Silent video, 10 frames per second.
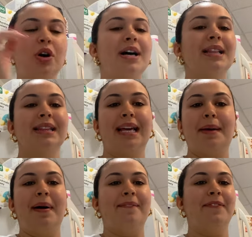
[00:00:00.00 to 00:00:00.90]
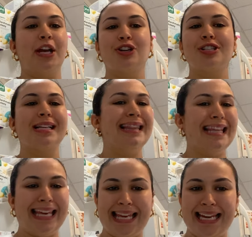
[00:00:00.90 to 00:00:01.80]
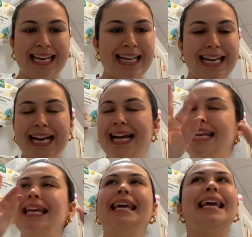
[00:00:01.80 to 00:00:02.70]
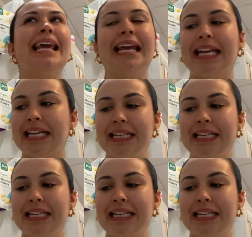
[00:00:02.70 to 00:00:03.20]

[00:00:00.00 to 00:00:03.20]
licking my fingers clean. Clean.